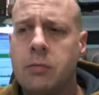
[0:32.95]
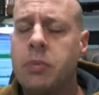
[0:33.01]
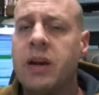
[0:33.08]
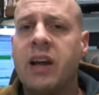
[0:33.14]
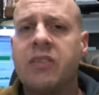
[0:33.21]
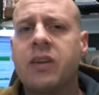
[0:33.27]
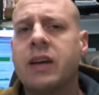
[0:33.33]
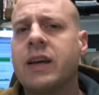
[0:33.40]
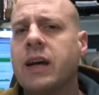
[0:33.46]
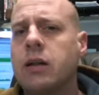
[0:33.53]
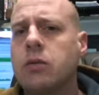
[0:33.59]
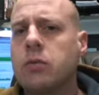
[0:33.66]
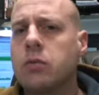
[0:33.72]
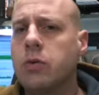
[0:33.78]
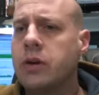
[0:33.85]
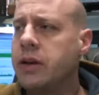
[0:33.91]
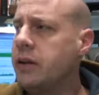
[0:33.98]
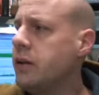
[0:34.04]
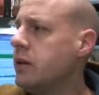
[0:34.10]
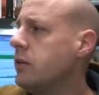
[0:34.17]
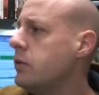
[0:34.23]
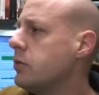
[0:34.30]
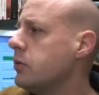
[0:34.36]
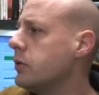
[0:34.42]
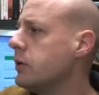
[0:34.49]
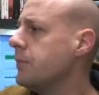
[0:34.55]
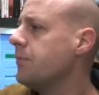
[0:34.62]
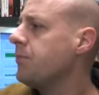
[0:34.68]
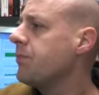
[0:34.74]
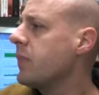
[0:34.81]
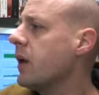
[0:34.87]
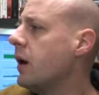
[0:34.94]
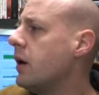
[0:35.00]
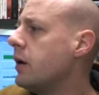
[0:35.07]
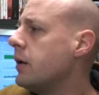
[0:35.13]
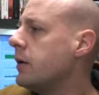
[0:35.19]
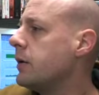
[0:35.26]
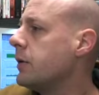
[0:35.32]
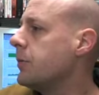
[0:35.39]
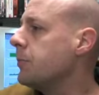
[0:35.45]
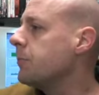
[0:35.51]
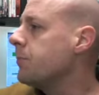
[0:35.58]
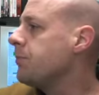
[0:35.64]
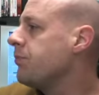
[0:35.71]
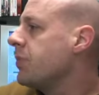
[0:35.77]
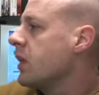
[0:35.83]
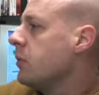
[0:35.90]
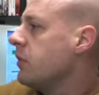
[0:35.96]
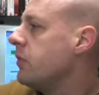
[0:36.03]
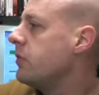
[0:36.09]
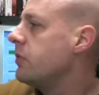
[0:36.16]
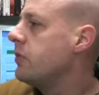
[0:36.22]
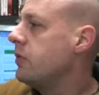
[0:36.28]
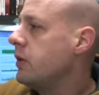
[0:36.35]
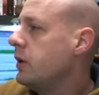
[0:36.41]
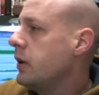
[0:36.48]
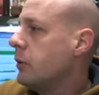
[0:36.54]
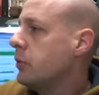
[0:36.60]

But as I got looking into it, let me see.